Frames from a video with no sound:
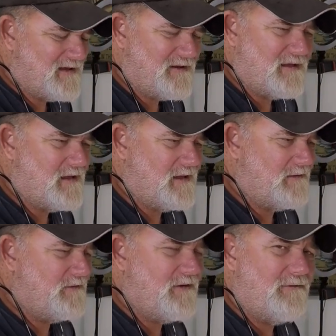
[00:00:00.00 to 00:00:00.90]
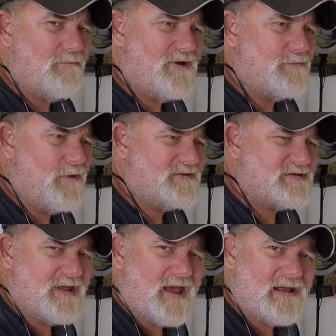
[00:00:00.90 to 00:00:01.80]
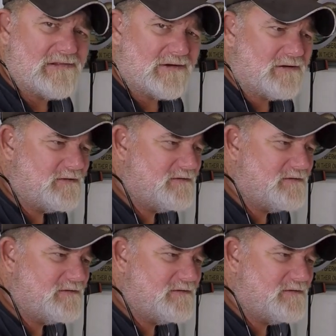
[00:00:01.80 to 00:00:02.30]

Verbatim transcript: I don't know. What's an angler?